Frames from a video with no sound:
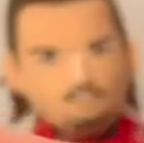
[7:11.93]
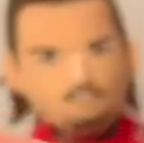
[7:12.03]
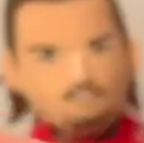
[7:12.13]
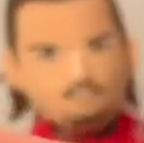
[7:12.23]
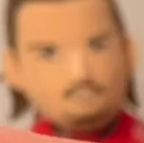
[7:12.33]

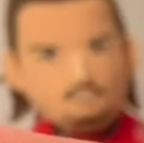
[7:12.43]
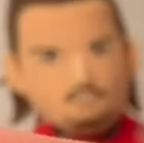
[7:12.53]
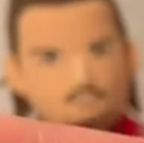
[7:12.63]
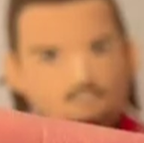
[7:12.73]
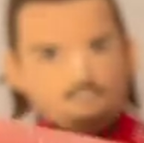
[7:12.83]

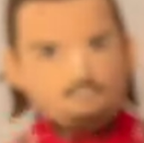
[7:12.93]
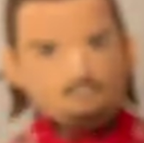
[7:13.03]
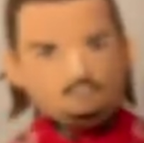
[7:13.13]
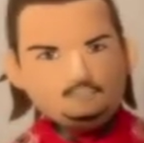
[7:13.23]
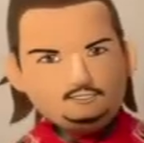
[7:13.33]

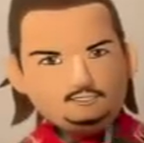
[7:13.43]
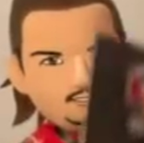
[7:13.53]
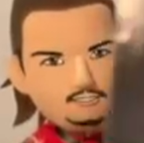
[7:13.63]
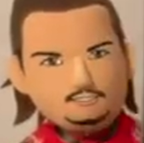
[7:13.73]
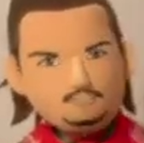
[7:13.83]

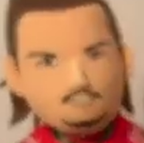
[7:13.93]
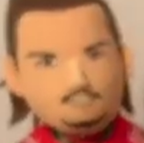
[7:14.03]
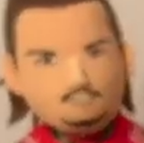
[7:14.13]
Nobody speaks.